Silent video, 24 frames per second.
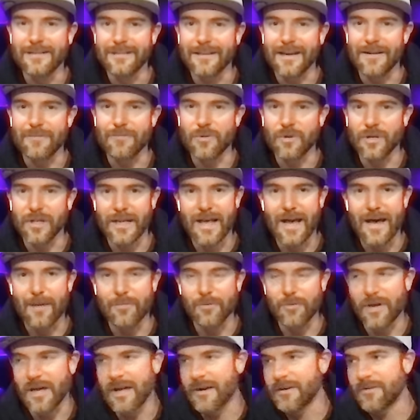I'm really
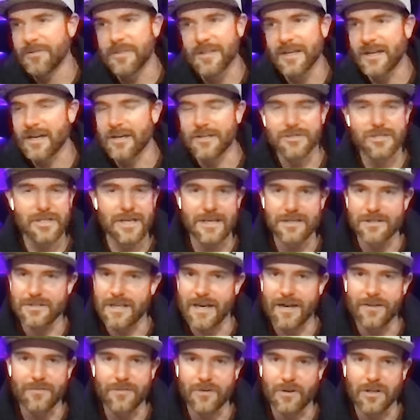happy with. I don't think I'll change
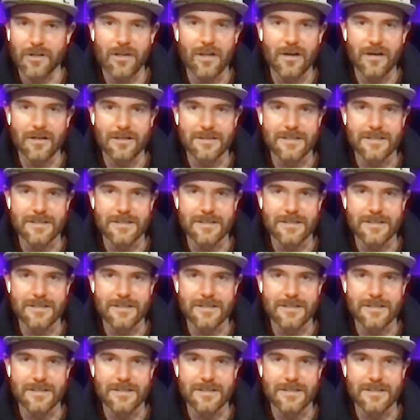that for a long